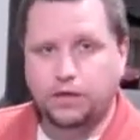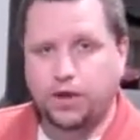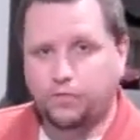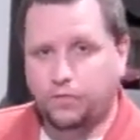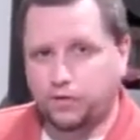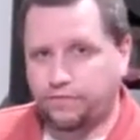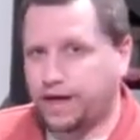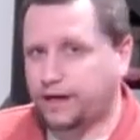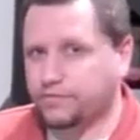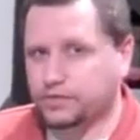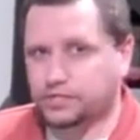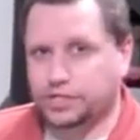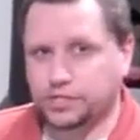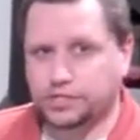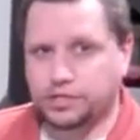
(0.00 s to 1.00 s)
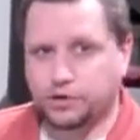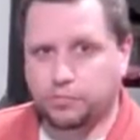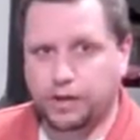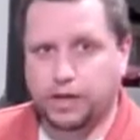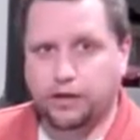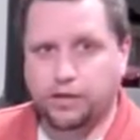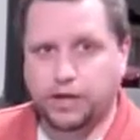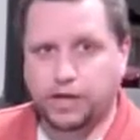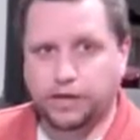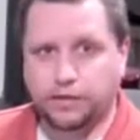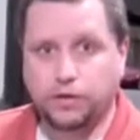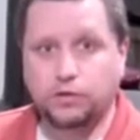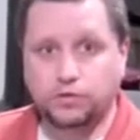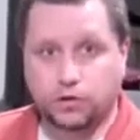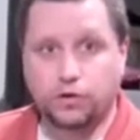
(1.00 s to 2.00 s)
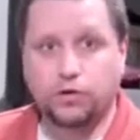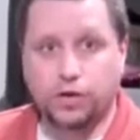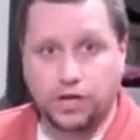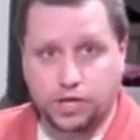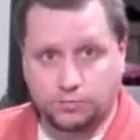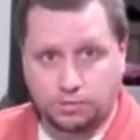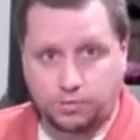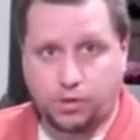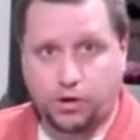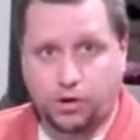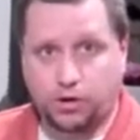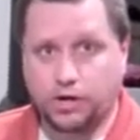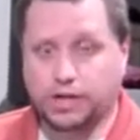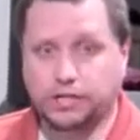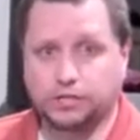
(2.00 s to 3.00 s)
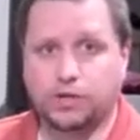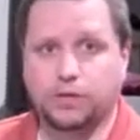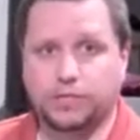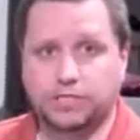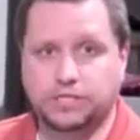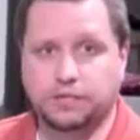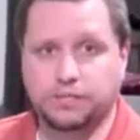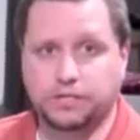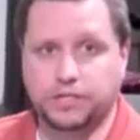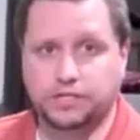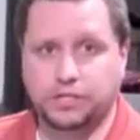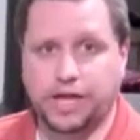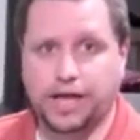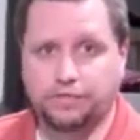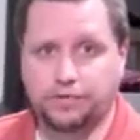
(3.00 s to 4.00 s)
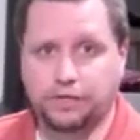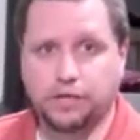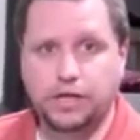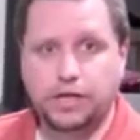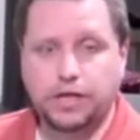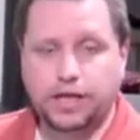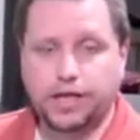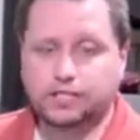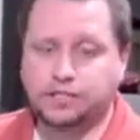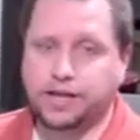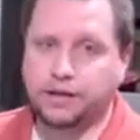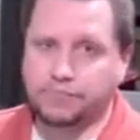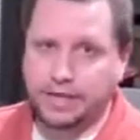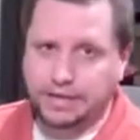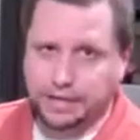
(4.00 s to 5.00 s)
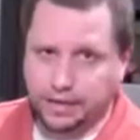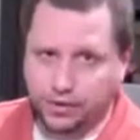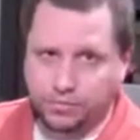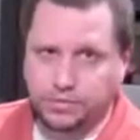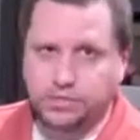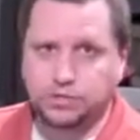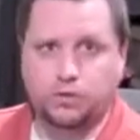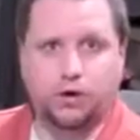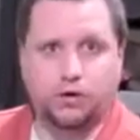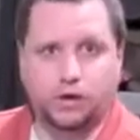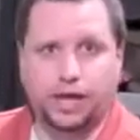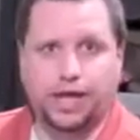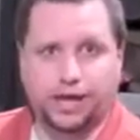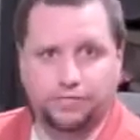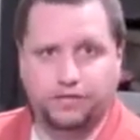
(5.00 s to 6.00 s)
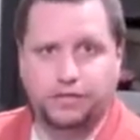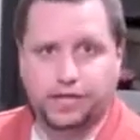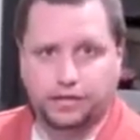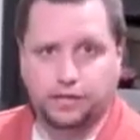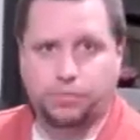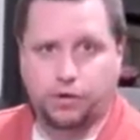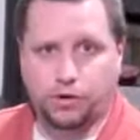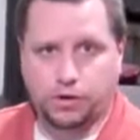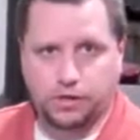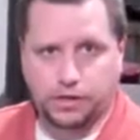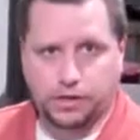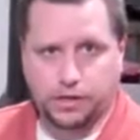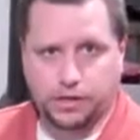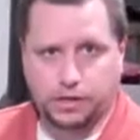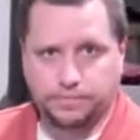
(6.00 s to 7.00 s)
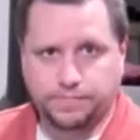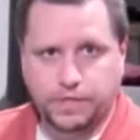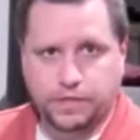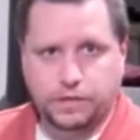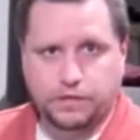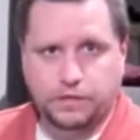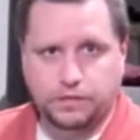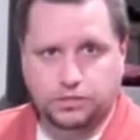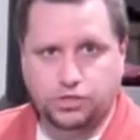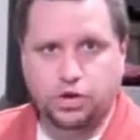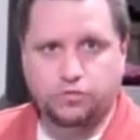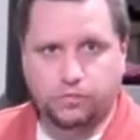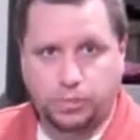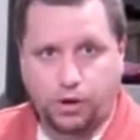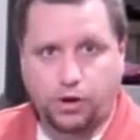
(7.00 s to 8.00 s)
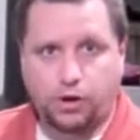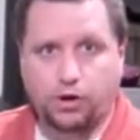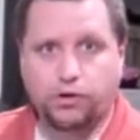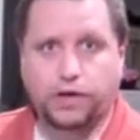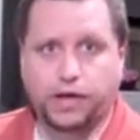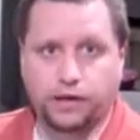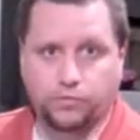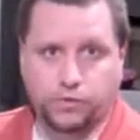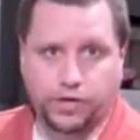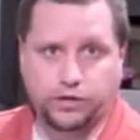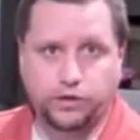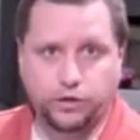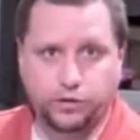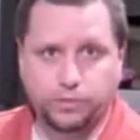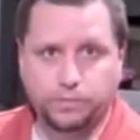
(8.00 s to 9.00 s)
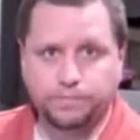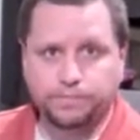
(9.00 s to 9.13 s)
Over a 5 or 6 year period, those are going to come apart, and it's going to be something that you have to, it's not a big deal, but you are going to have to take the stove apart and redo.